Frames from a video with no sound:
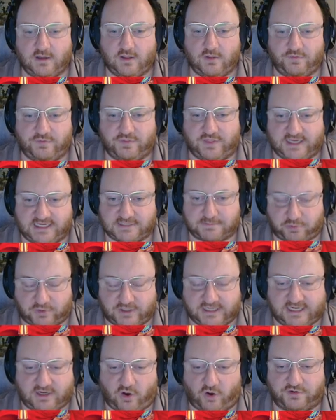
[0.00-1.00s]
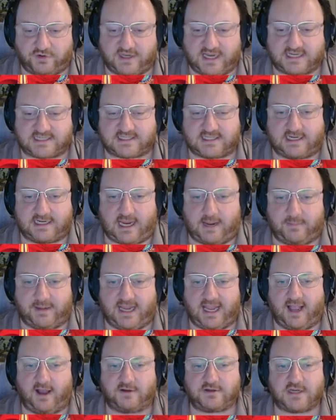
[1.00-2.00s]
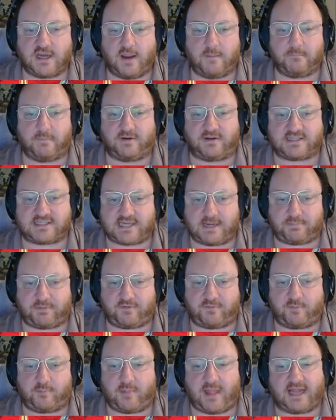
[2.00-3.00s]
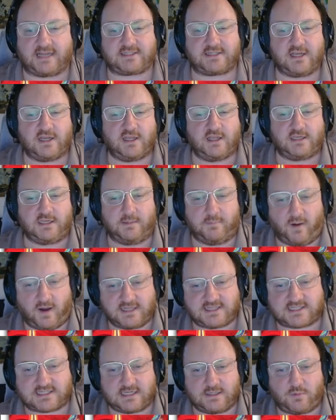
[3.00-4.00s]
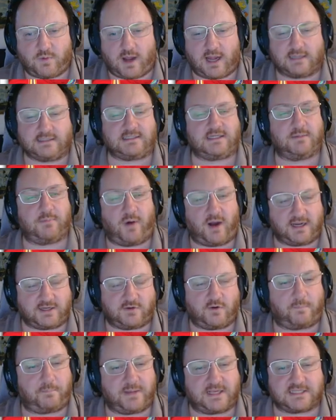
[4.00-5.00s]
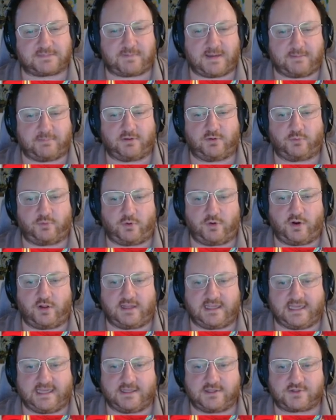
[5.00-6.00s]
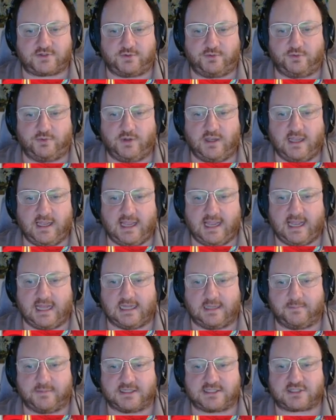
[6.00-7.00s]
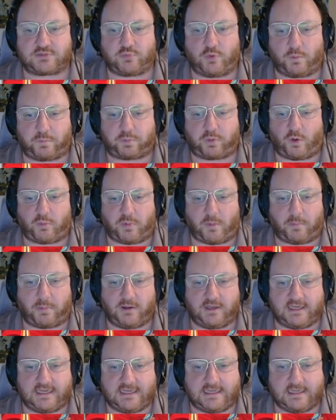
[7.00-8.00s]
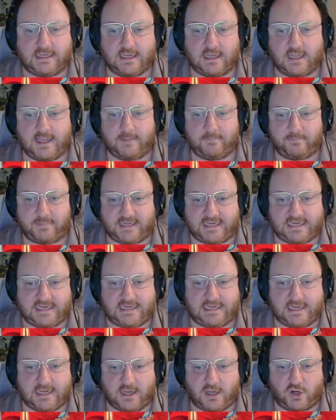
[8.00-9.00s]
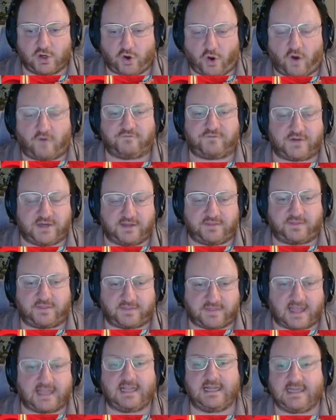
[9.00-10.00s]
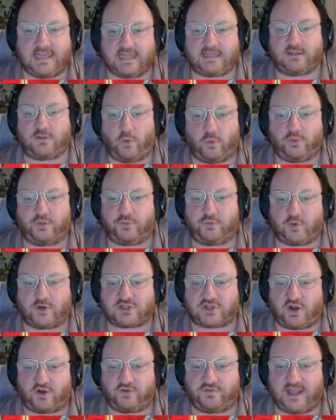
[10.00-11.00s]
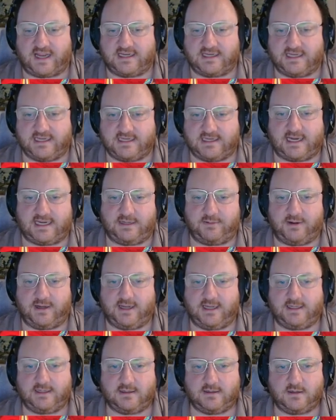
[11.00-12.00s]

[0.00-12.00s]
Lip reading: these pre-con decks that are coming out. But separate from that, you might see one, you might not, because people who are only into elements will probably be confident that they can get all the threshold they need anyway.